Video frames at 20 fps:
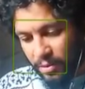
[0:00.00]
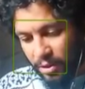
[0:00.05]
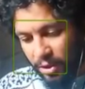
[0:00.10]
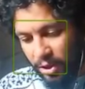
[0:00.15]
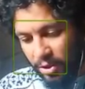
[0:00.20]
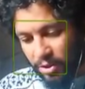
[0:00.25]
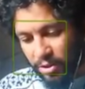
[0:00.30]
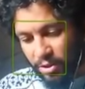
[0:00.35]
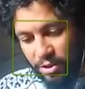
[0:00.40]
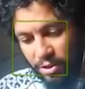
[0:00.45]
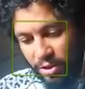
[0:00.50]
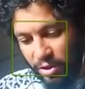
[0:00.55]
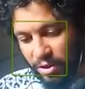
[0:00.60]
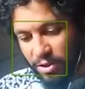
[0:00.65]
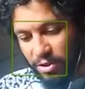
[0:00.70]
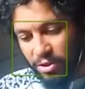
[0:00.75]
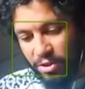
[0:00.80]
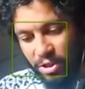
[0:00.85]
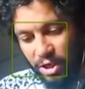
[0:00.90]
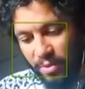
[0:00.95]
I'll just
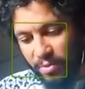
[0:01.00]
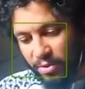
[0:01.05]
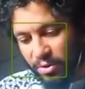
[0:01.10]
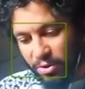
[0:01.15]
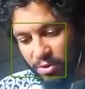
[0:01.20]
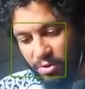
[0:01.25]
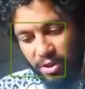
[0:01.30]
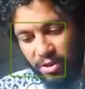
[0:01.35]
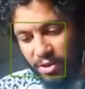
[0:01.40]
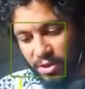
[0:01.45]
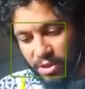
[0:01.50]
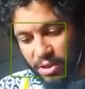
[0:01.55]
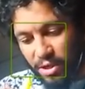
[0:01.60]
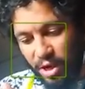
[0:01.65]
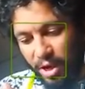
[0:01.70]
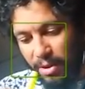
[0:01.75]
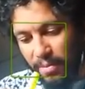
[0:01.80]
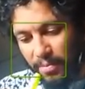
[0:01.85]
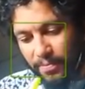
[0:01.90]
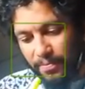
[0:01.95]
start chapter 3 at the
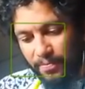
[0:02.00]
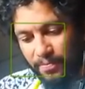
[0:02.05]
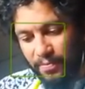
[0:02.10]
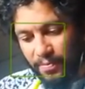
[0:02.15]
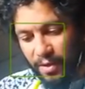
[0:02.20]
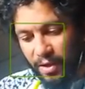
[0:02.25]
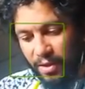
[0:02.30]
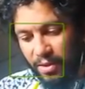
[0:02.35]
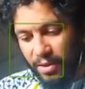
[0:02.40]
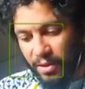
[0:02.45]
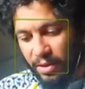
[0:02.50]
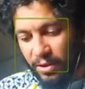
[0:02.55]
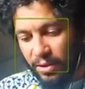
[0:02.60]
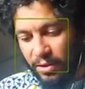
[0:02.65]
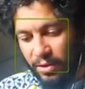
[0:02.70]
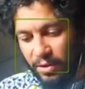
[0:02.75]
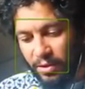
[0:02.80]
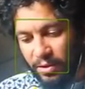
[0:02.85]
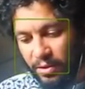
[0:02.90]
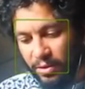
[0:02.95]
top and
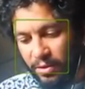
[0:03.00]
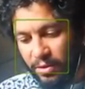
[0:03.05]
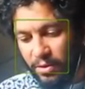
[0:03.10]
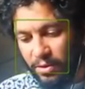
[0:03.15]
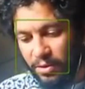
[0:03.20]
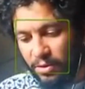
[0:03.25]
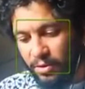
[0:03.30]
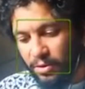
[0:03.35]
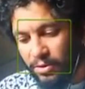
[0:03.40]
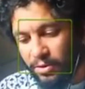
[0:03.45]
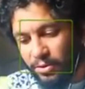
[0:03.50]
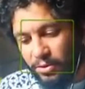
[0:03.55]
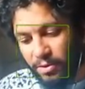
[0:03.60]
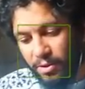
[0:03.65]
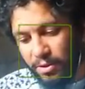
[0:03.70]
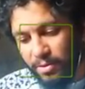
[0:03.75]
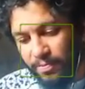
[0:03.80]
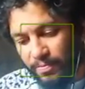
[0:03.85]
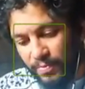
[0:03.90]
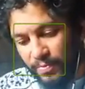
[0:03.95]
then go into
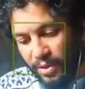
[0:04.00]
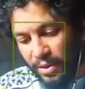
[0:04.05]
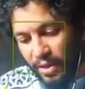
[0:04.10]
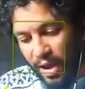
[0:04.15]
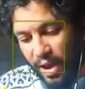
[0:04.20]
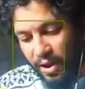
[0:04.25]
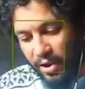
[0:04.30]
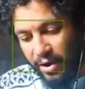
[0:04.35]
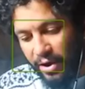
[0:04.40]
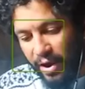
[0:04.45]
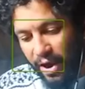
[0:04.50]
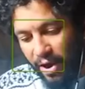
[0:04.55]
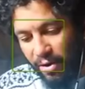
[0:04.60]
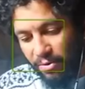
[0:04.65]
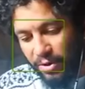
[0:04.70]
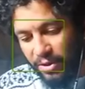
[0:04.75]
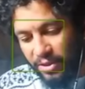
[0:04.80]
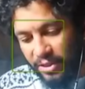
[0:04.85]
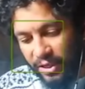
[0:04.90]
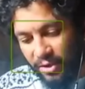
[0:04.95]
it. Now
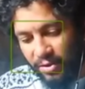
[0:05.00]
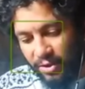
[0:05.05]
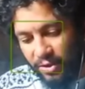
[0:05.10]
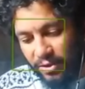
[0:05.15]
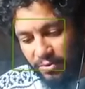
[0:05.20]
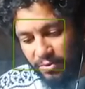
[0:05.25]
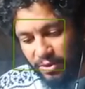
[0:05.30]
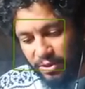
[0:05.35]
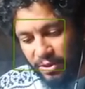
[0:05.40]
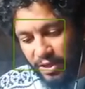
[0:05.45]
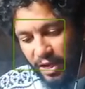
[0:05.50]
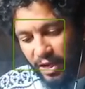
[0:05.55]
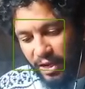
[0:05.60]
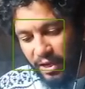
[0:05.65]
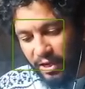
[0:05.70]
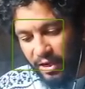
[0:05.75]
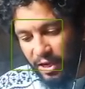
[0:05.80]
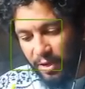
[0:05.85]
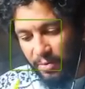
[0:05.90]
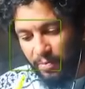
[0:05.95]
when Darius
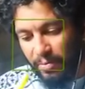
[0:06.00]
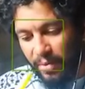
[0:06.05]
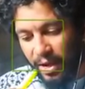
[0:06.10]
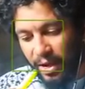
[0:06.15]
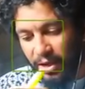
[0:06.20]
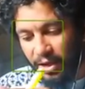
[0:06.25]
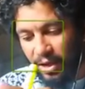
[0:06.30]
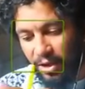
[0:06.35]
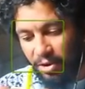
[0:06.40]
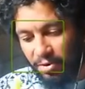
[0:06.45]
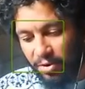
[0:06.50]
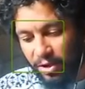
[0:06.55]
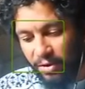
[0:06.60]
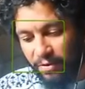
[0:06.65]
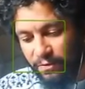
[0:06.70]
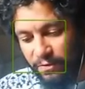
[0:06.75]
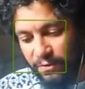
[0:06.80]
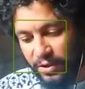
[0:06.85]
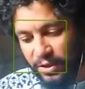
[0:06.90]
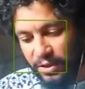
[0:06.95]
resigned, he made a
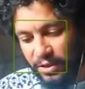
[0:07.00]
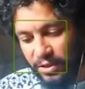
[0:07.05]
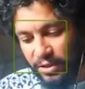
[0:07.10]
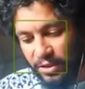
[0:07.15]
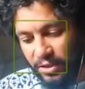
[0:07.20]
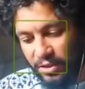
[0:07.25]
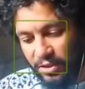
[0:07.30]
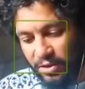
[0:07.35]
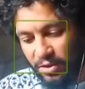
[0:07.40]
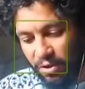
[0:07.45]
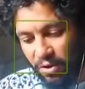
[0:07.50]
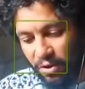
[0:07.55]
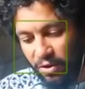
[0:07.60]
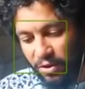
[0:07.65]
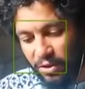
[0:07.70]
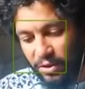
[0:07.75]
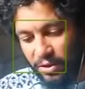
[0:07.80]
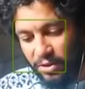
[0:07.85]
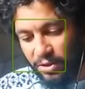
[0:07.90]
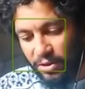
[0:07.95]
great feast unto
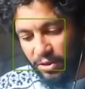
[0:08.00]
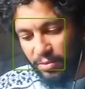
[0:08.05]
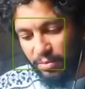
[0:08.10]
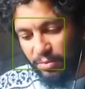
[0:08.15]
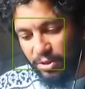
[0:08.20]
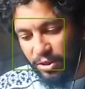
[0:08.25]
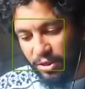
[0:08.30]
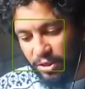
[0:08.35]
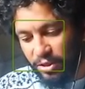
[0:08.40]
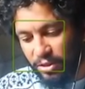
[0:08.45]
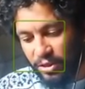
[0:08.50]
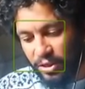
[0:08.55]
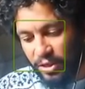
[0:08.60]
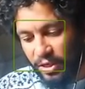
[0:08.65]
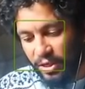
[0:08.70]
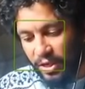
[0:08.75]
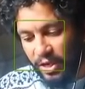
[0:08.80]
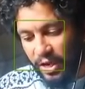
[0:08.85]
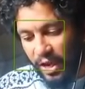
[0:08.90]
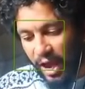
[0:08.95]
all his subjects,
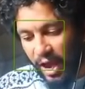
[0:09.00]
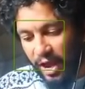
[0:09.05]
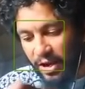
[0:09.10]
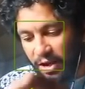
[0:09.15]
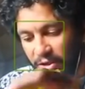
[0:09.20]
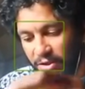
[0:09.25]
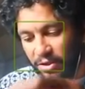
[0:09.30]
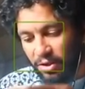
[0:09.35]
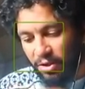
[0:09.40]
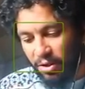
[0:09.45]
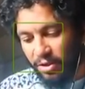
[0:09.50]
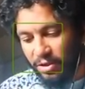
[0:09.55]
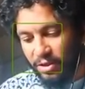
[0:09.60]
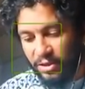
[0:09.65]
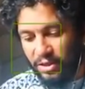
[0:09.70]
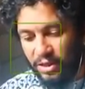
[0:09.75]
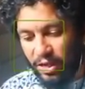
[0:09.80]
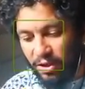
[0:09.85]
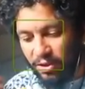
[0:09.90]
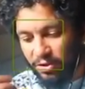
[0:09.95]
and unto all
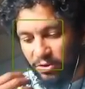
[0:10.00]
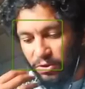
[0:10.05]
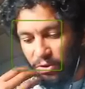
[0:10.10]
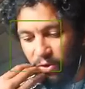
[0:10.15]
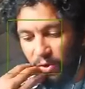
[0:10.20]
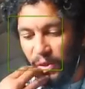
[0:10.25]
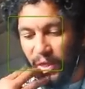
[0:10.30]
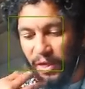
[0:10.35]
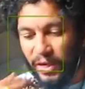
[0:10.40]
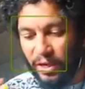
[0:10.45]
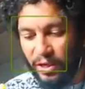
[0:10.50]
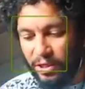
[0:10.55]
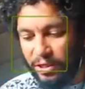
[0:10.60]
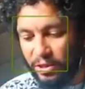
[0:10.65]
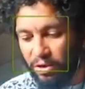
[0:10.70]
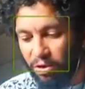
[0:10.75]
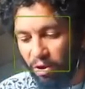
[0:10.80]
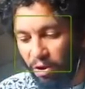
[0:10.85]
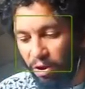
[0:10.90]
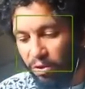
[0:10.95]
his household, and
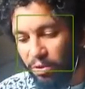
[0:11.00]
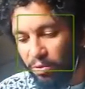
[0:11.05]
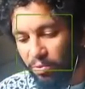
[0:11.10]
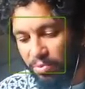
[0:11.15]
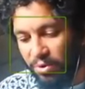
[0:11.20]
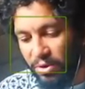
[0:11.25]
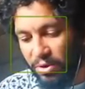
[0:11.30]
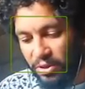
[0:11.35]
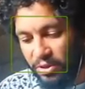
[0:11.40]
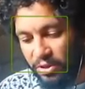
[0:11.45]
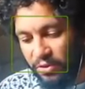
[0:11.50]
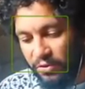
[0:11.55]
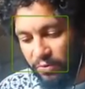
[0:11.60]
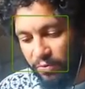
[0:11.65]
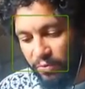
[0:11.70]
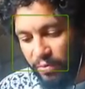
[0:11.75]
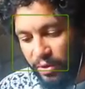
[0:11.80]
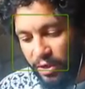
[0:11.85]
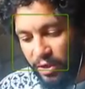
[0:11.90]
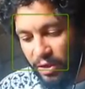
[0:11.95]
unto all the princes of
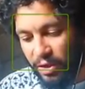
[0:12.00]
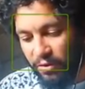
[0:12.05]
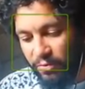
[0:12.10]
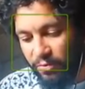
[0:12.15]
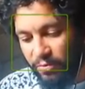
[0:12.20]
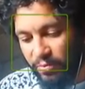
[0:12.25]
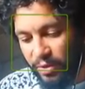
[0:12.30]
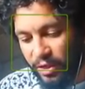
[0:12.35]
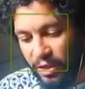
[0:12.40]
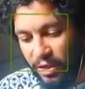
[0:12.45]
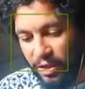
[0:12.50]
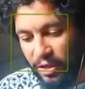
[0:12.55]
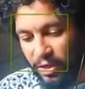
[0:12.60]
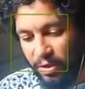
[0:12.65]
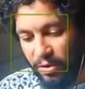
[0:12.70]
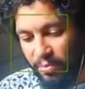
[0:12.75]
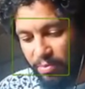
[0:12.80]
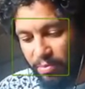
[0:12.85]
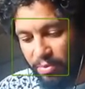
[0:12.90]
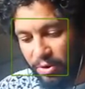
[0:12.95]

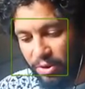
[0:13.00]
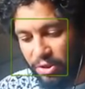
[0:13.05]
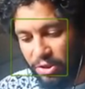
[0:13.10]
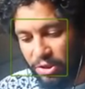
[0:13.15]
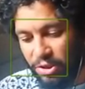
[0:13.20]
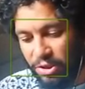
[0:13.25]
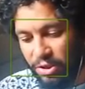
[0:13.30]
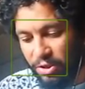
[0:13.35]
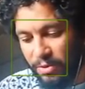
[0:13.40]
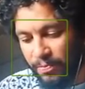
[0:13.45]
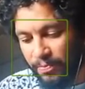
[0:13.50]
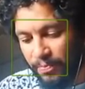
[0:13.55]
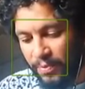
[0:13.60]
Media and Persia,